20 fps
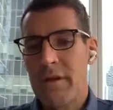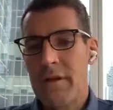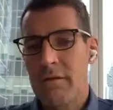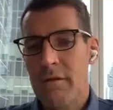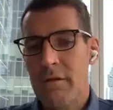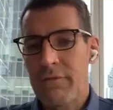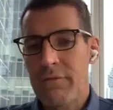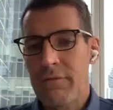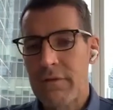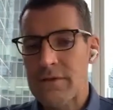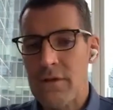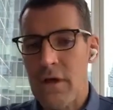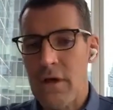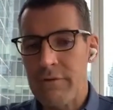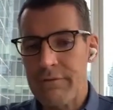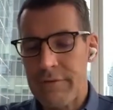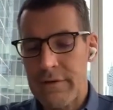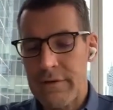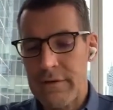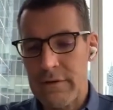
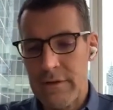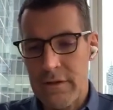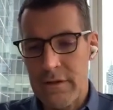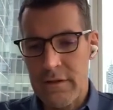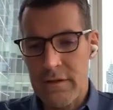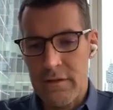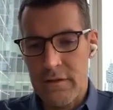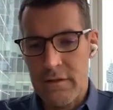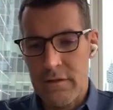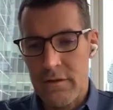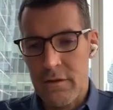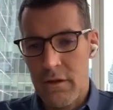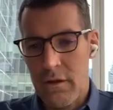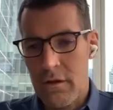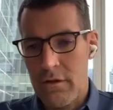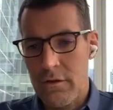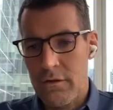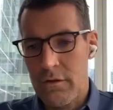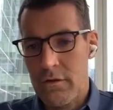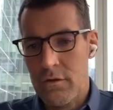philosophically,
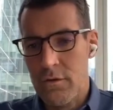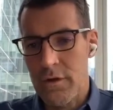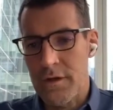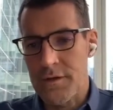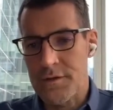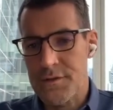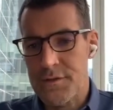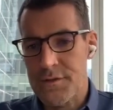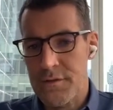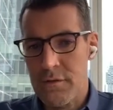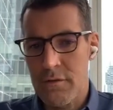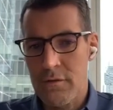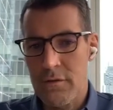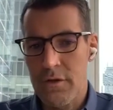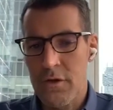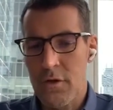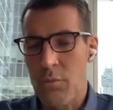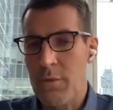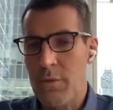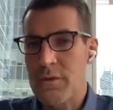Chris,
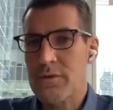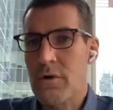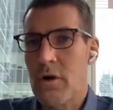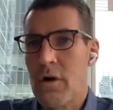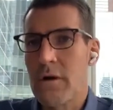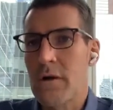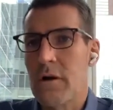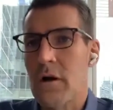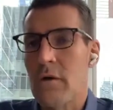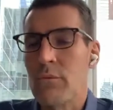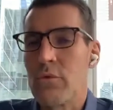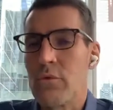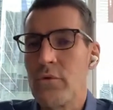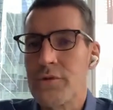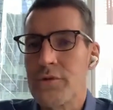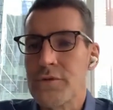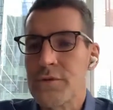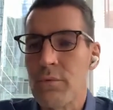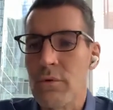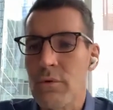you know, our
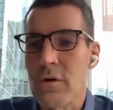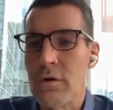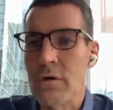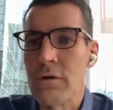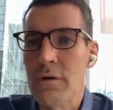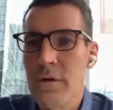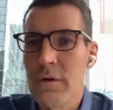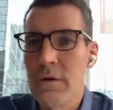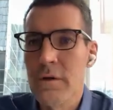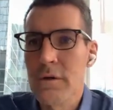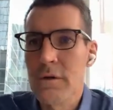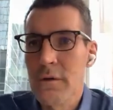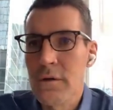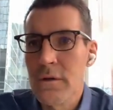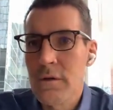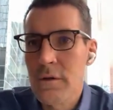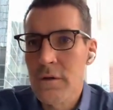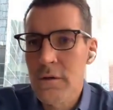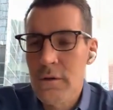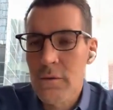roots were
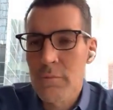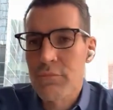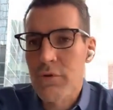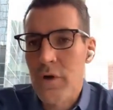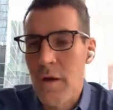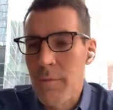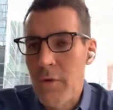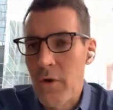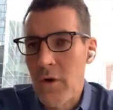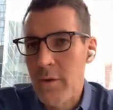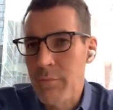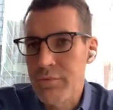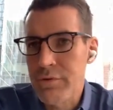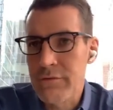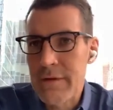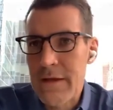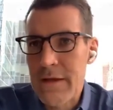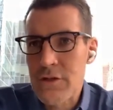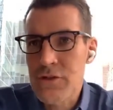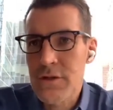primary
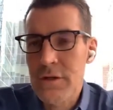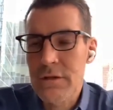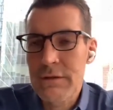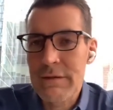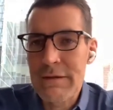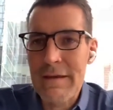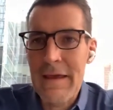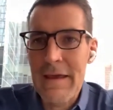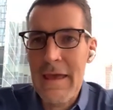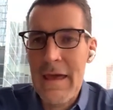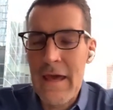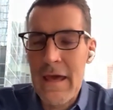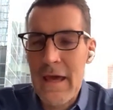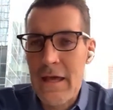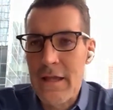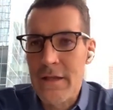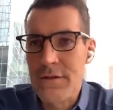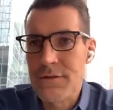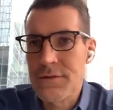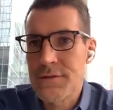prevention.
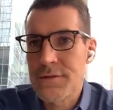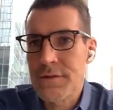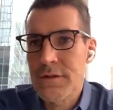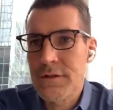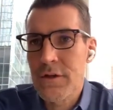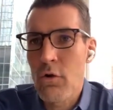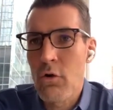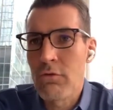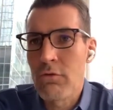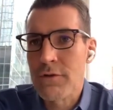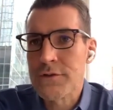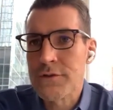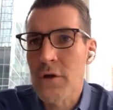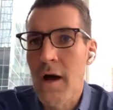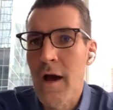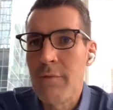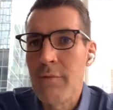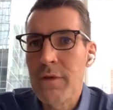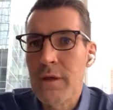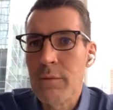And over
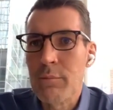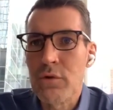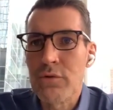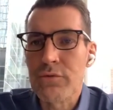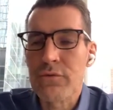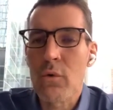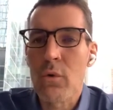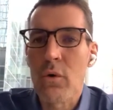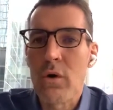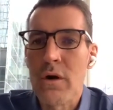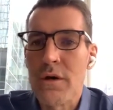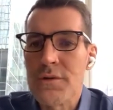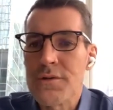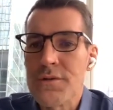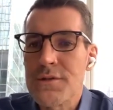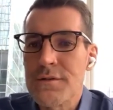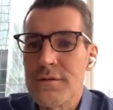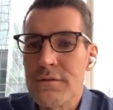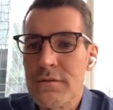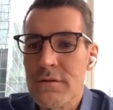time, people, of
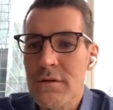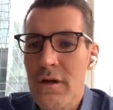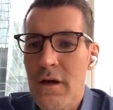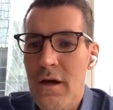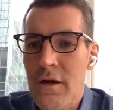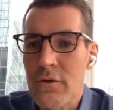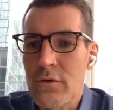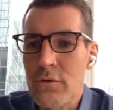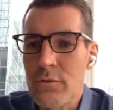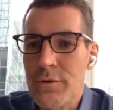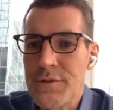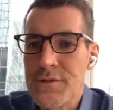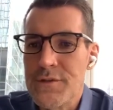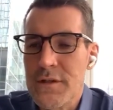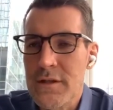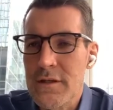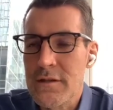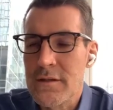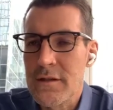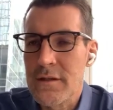course, who would
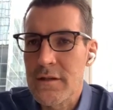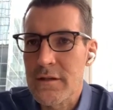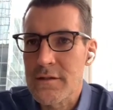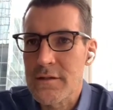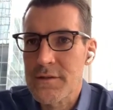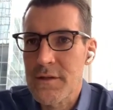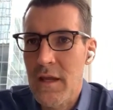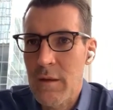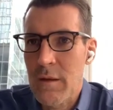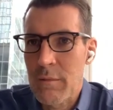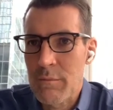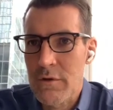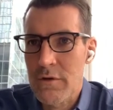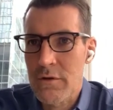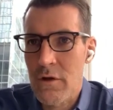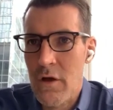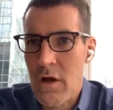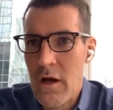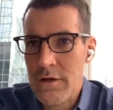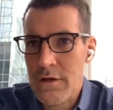see the same
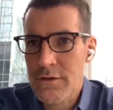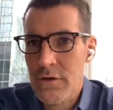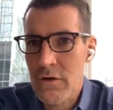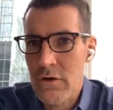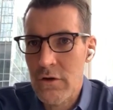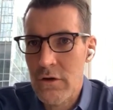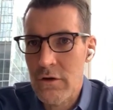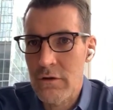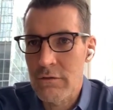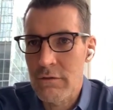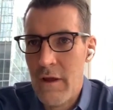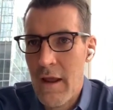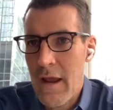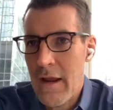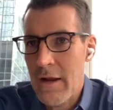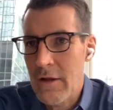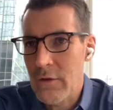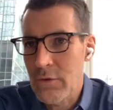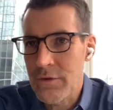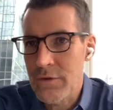doctor
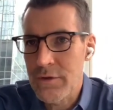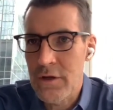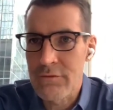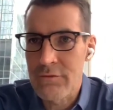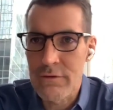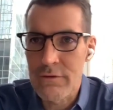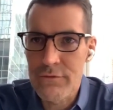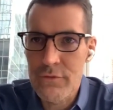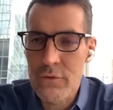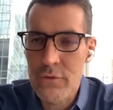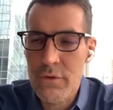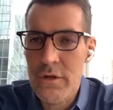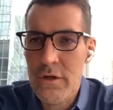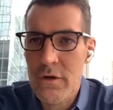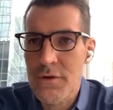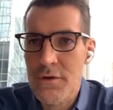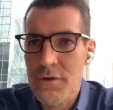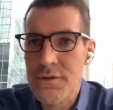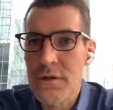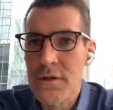annually every few
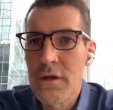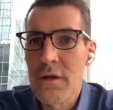years